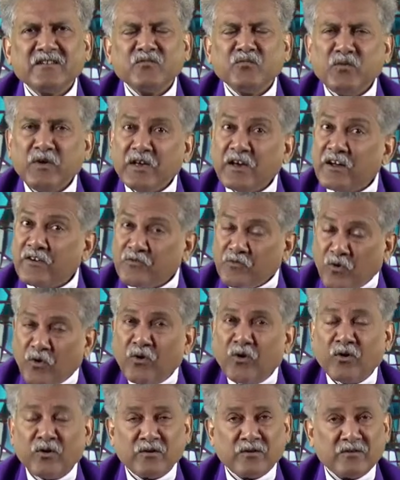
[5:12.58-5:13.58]
we are
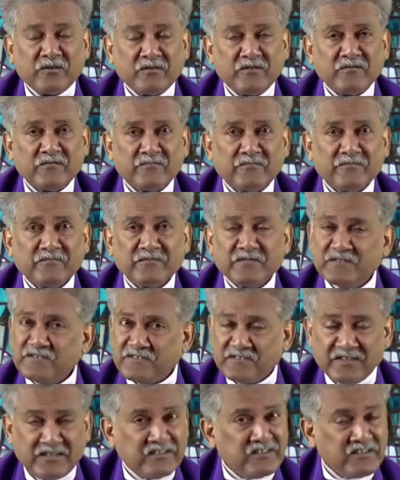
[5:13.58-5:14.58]
all
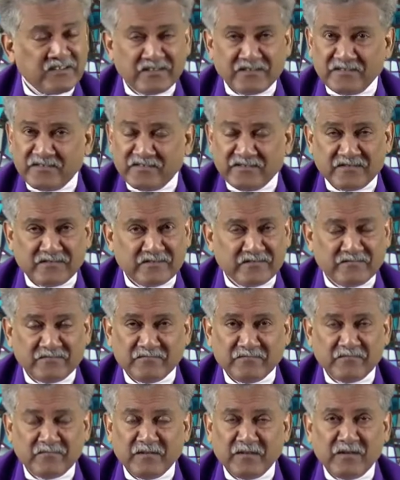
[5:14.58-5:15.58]
sinners,
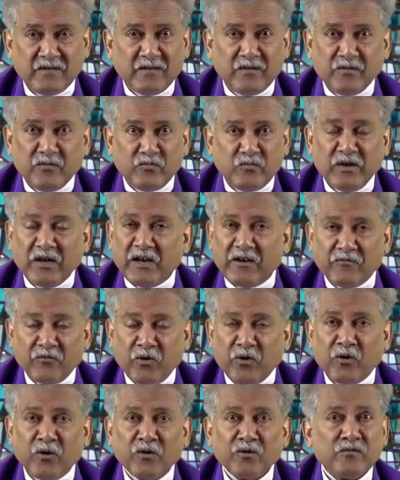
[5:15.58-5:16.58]
we have
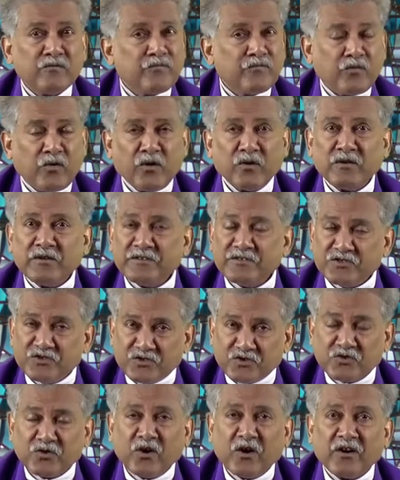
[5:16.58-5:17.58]
all fallen
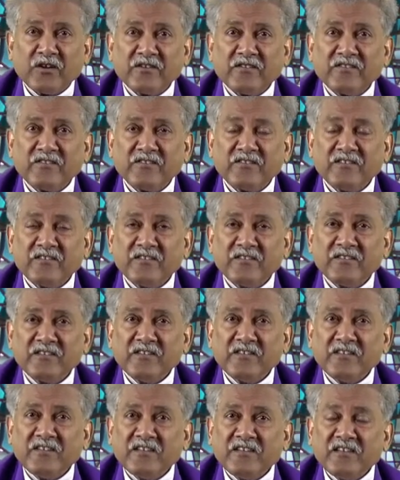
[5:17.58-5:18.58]
short,
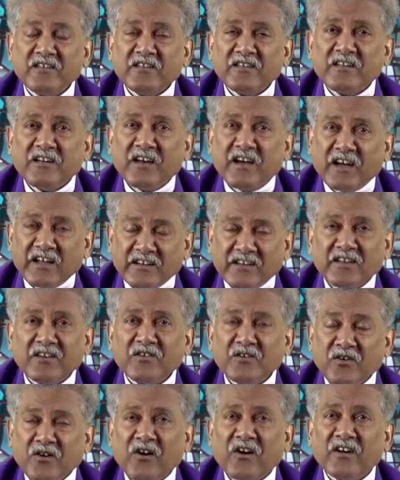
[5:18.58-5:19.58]
and in
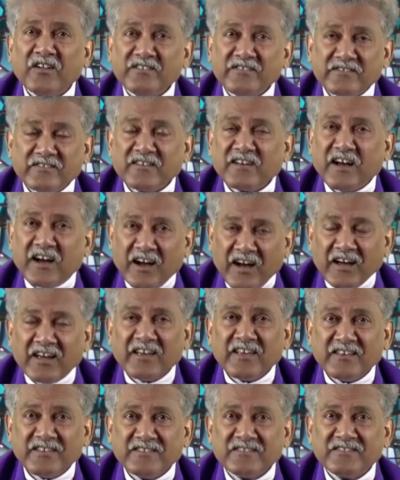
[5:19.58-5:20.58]
God's
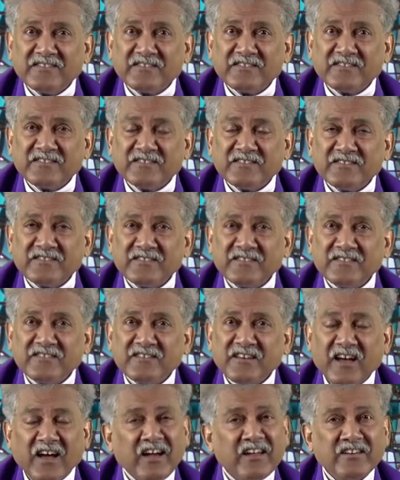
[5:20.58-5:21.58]
eyes
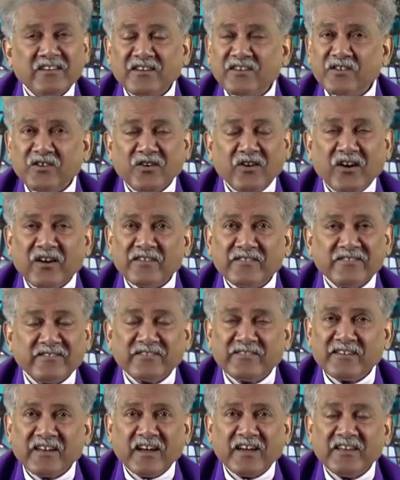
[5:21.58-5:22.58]
and in God's
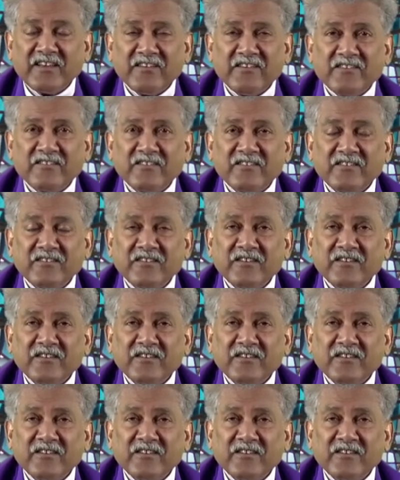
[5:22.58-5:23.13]
sight,